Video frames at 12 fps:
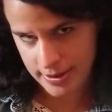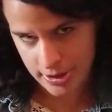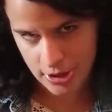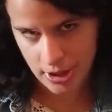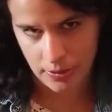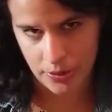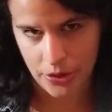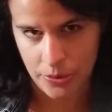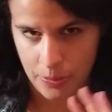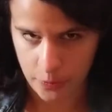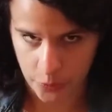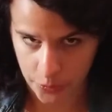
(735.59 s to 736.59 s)
to share with you
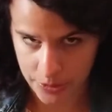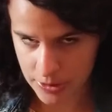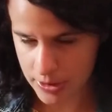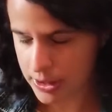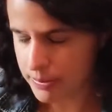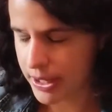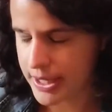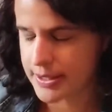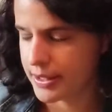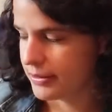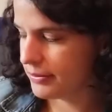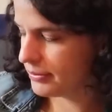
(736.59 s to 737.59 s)
before we do the goodbye
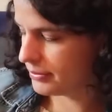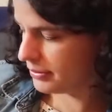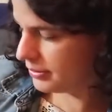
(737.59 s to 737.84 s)
song.